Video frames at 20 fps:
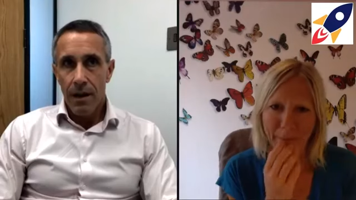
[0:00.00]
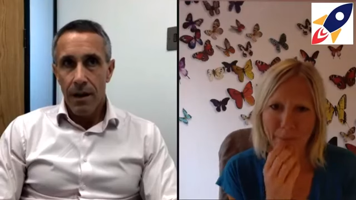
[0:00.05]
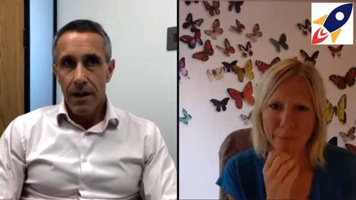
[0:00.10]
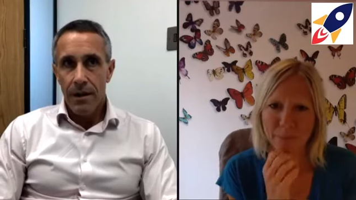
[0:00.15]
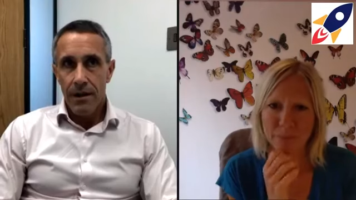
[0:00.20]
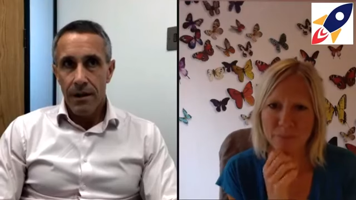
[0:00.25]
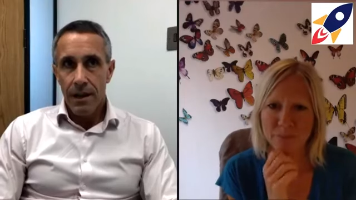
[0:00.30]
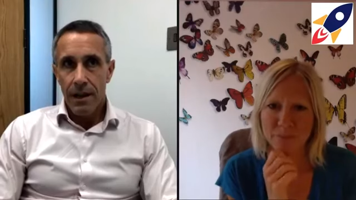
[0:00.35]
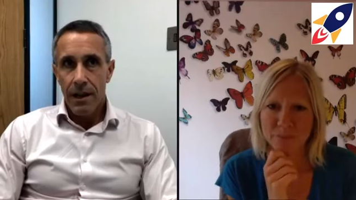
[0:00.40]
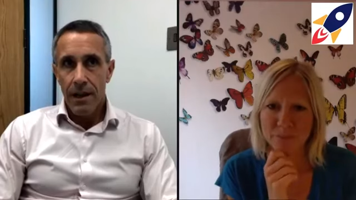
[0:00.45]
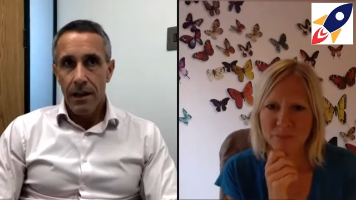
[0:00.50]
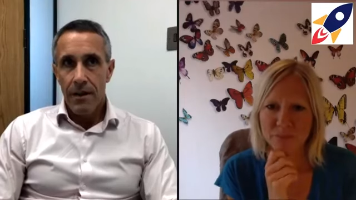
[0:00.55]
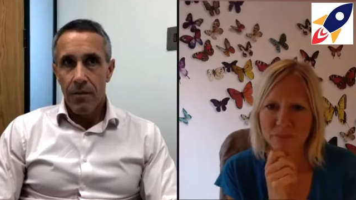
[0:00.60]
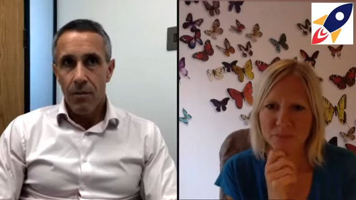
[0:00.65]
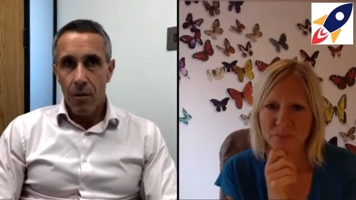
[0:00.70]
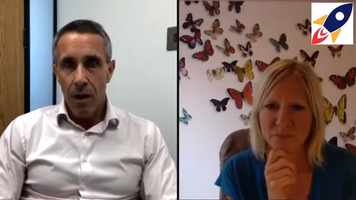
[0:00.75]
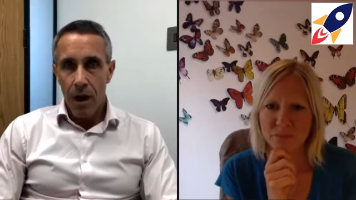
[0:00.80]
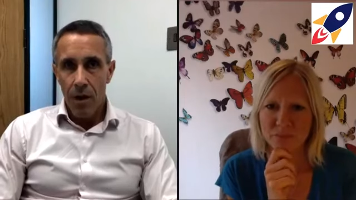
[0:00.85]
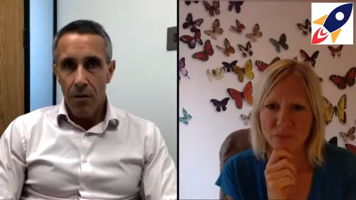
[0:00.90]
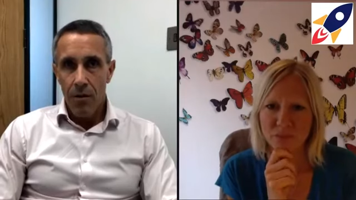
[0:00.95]
Speaker 1: in
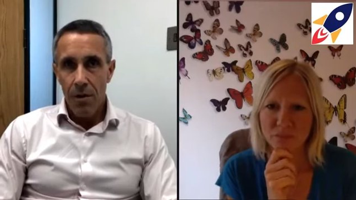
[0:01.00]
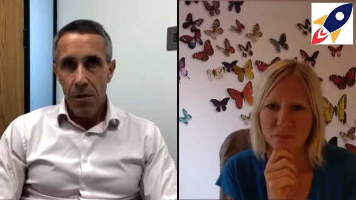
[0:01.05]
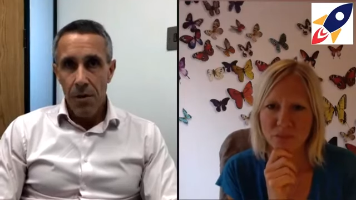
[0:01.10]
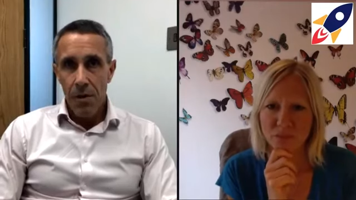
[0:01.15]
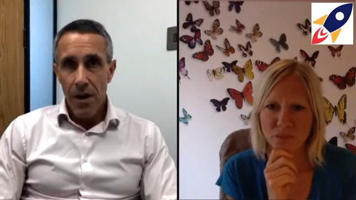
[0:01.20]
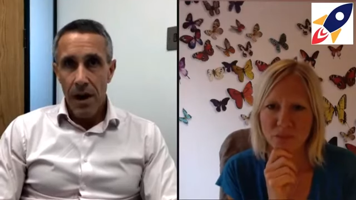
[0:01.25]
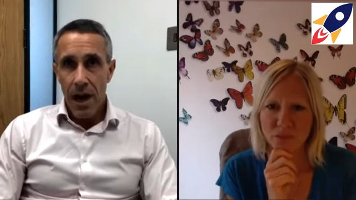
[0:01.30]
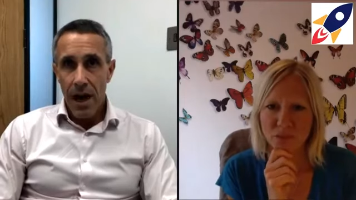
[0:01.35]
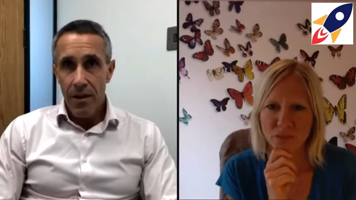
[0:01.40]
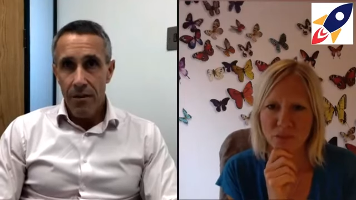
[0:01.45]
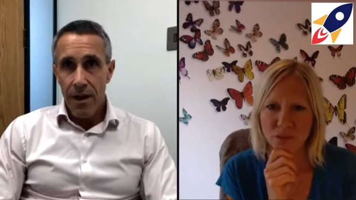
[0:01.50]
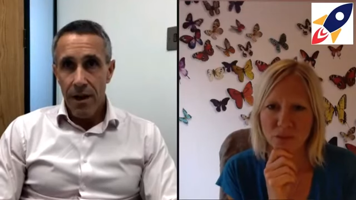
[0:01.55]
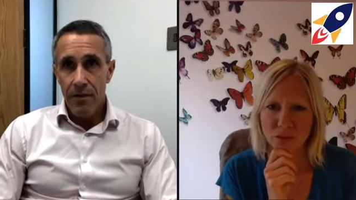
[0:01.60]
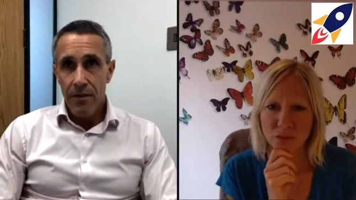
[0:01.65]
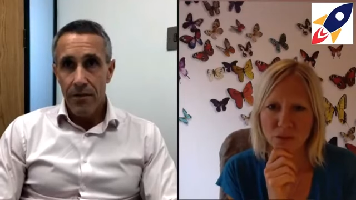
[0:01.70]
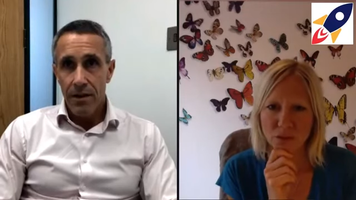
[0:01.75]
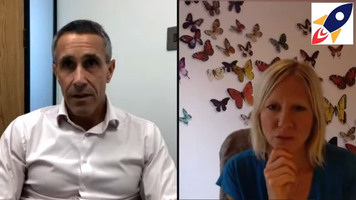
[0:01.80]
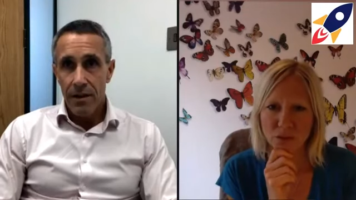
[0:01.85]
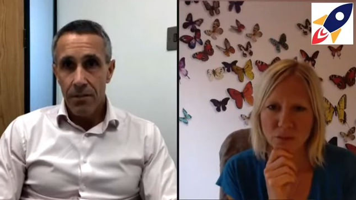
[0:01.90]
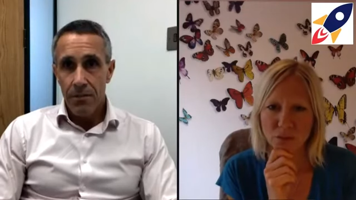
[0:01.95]
while we were
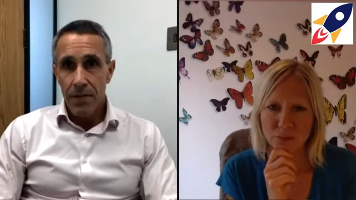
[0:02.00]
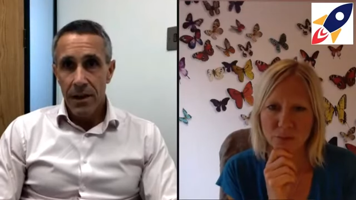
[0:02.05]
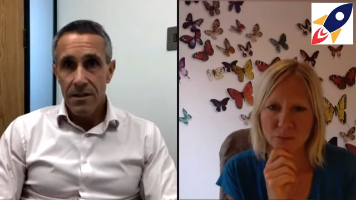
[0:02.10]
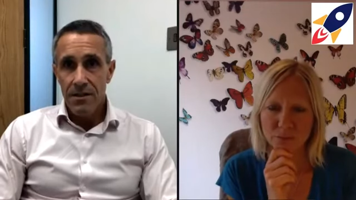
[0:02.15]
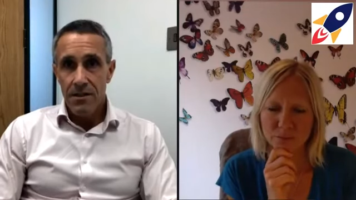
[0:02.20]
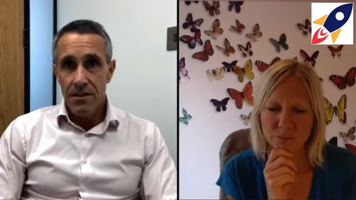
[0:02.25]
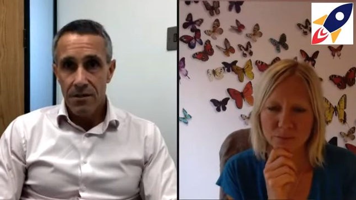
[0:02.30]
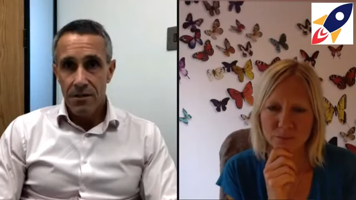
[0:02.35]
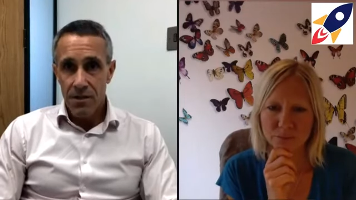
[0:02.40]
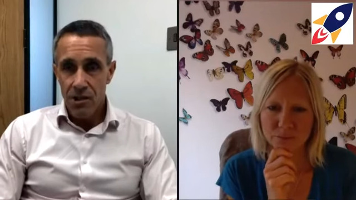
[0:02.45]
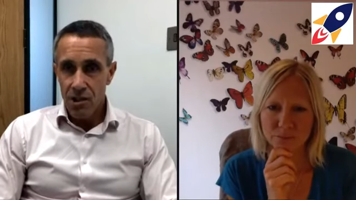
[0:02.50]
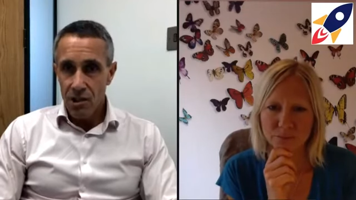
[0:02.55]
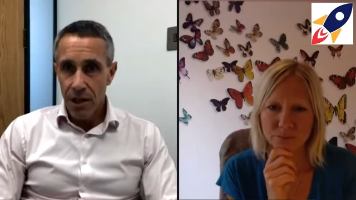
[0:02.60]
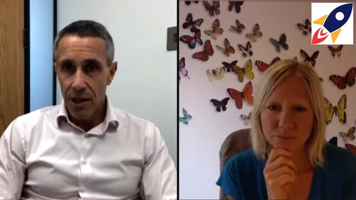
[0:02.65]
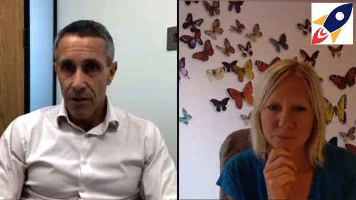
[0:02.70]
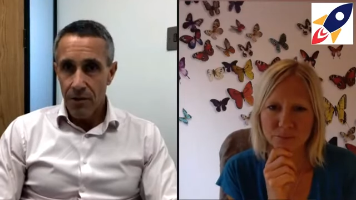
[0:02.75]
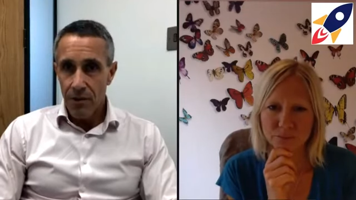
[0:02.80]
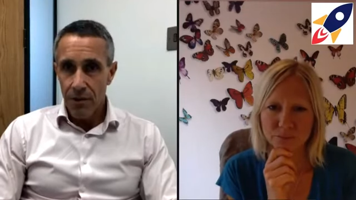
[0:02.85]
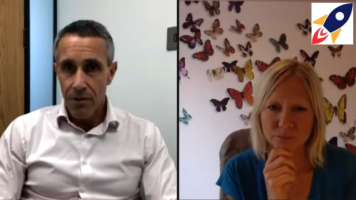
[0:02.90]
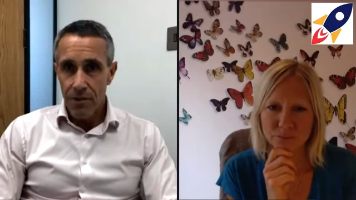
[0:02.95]
unraveling the piece of
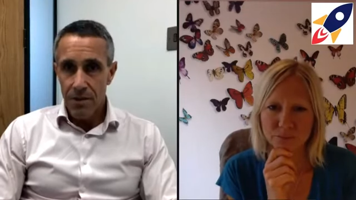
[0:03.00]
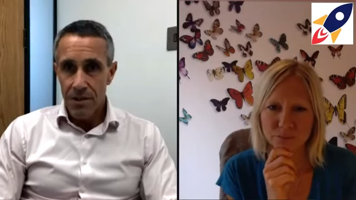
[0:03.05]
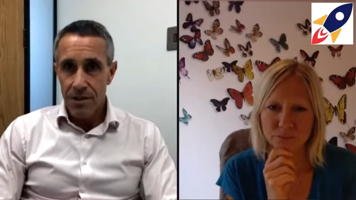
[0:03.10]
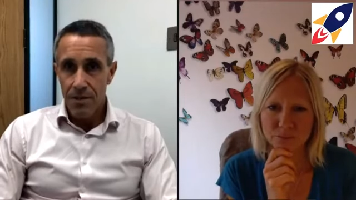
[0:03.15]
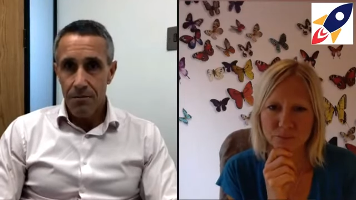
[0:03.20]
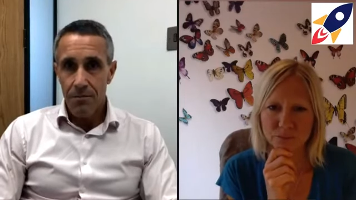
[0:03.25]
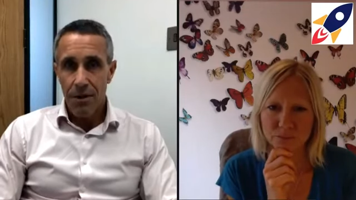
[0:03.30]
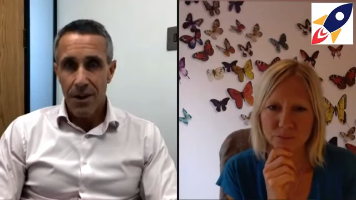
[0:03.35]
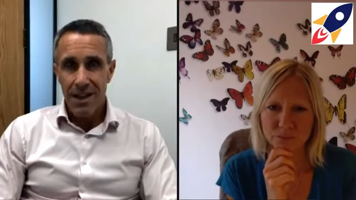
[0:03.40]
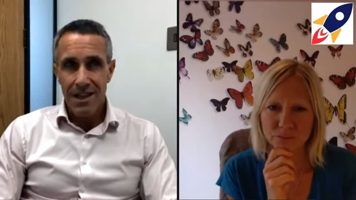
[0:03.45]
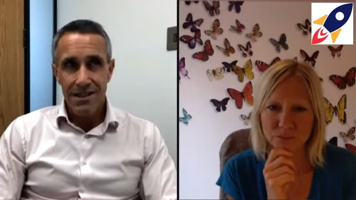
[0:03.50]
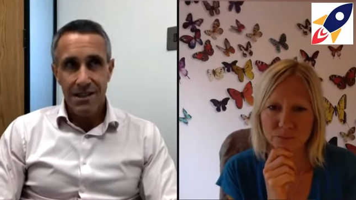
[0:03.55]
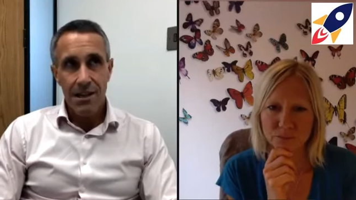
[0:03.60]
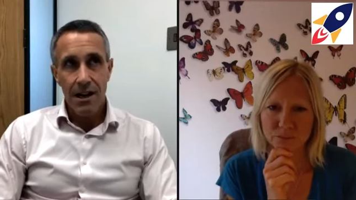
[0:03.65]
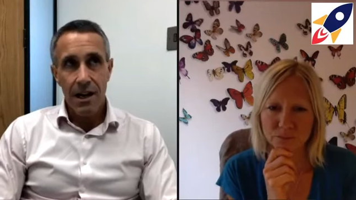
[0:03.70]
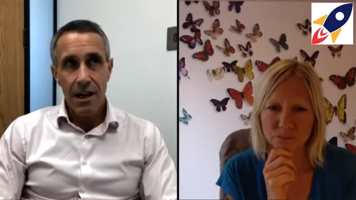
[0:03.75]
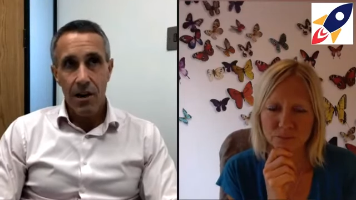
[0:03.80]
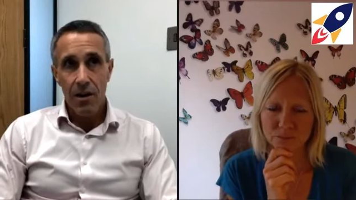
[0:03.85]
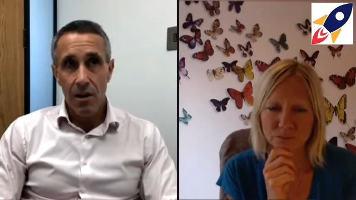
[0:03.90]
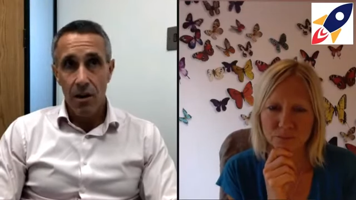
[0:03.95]
string, we were surprised at
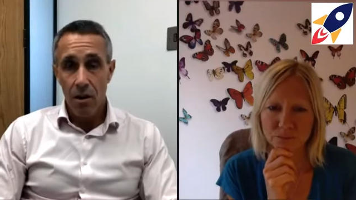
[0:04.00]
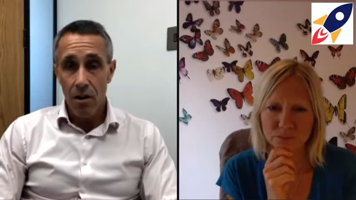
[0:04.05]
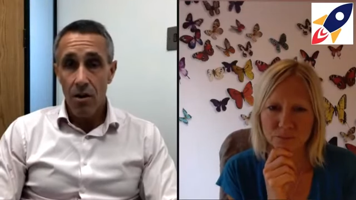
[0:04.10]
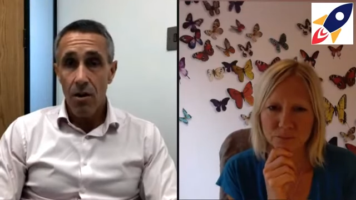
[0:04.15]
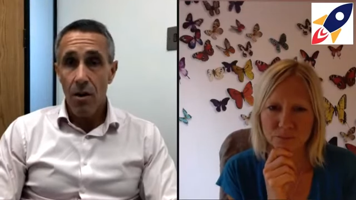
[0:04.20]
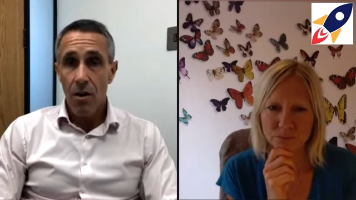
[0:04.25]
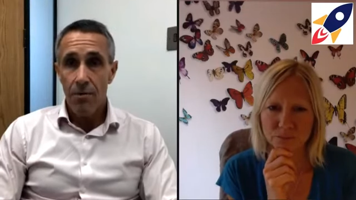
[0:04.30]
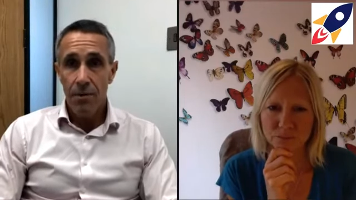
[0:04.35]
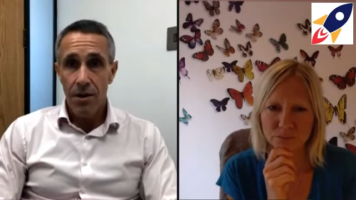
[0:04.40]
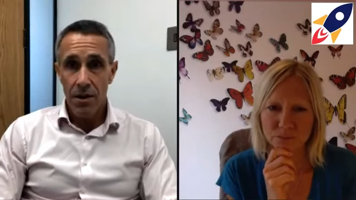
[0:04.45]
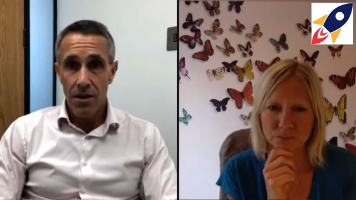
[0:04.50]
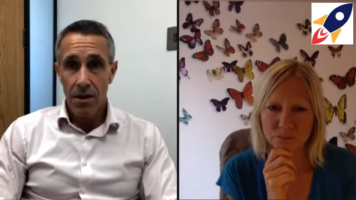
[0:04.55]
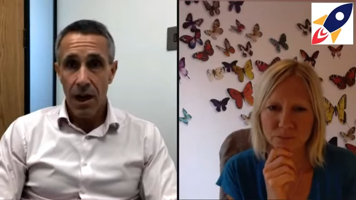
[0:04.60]
how long our pro,